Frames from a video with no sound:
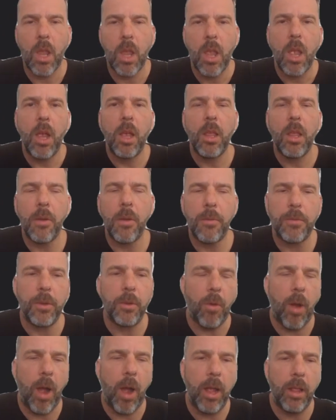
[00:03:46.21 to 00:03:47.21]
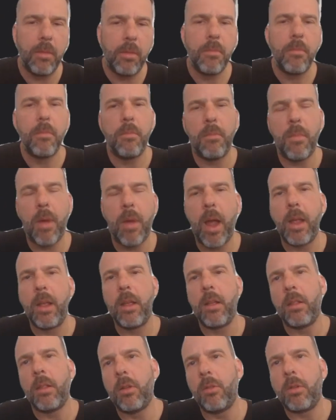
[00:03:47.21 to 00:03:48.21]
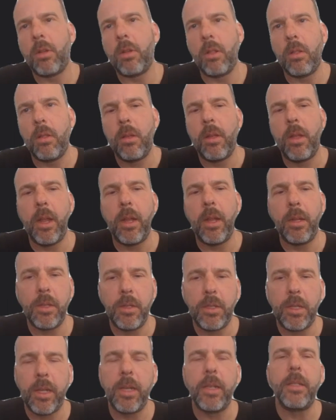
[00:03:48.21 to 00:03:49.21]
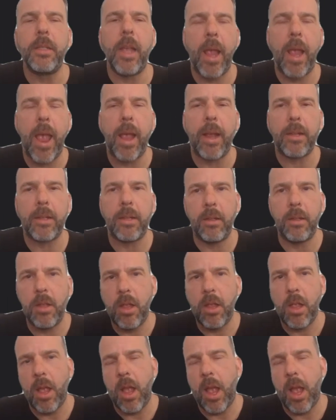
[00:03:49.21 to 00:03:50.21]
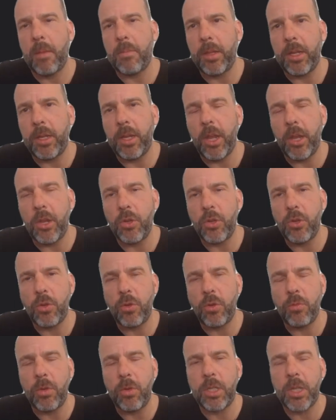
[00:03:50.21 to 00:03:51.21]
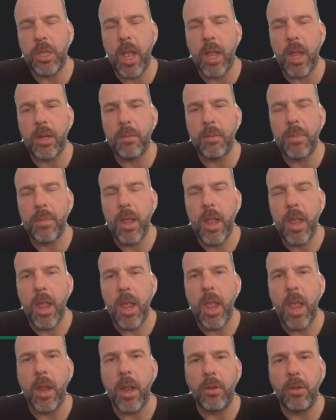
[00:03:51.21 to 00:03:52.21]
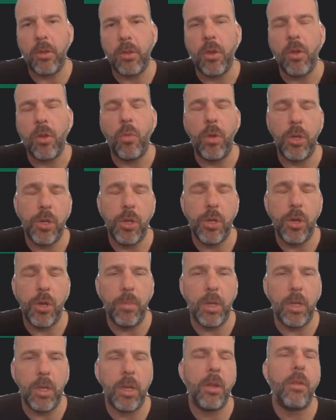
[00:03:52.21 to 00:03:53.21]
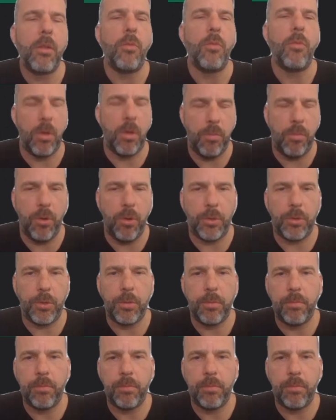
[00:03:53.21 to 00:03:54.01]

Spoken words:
And after a while, my local, in this case Excel application, will start up and will show me the report.